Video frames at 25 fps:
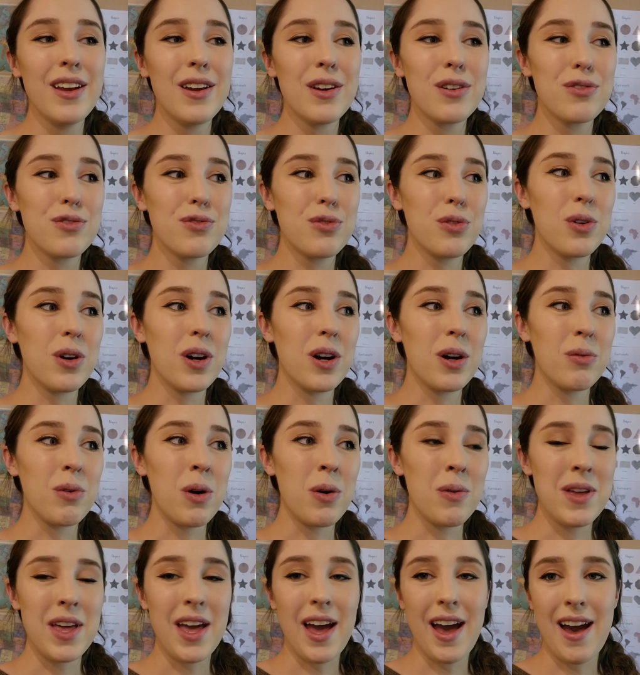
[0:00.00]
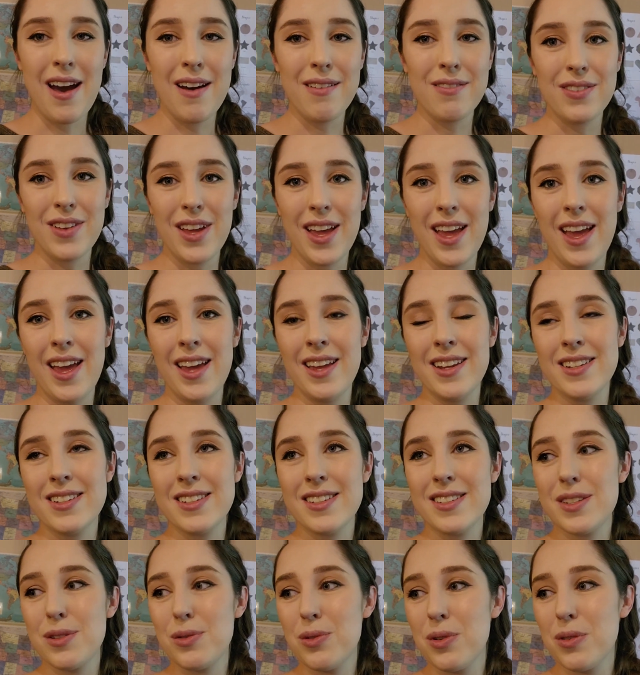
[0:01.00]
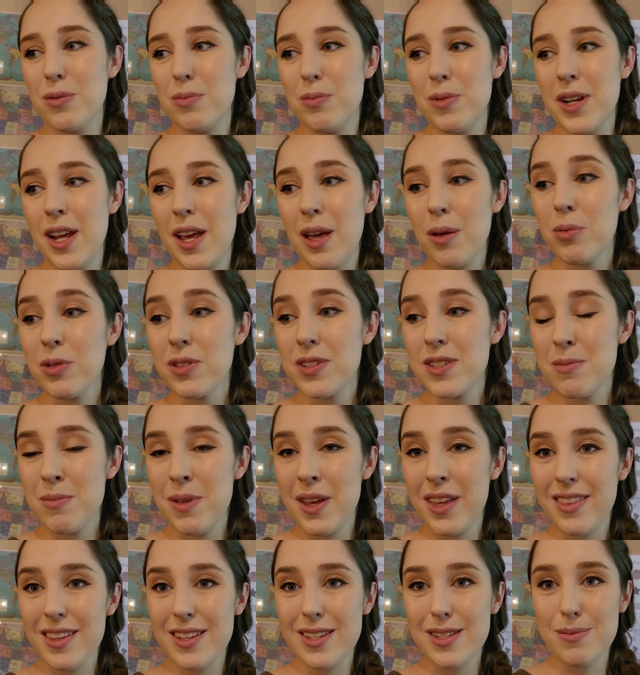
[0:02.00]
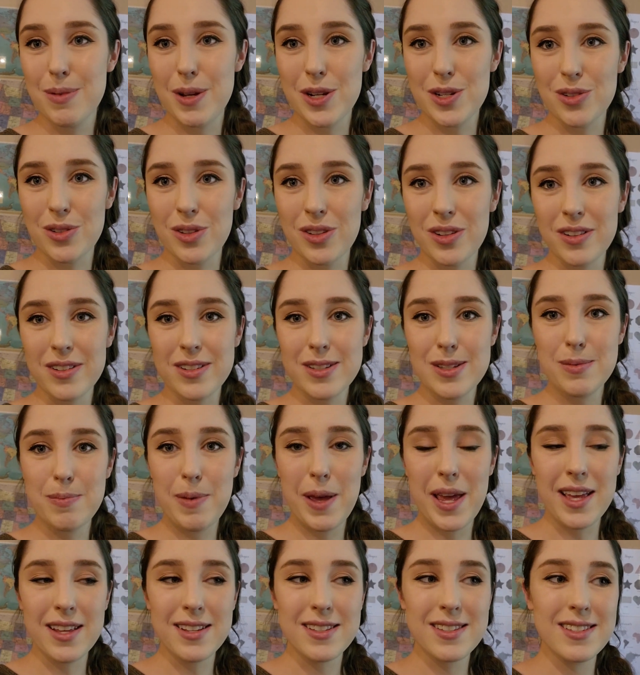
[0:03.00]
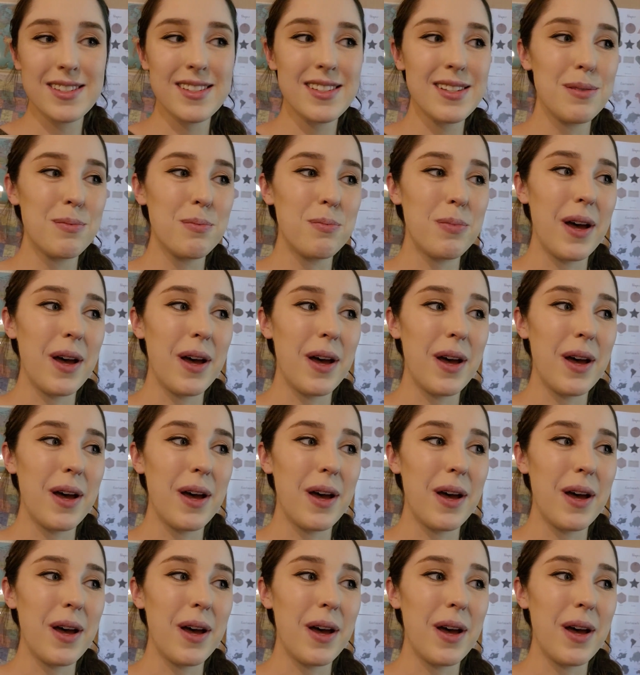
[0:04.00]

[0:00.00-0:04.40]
for what we have and to have been able to make this special little space.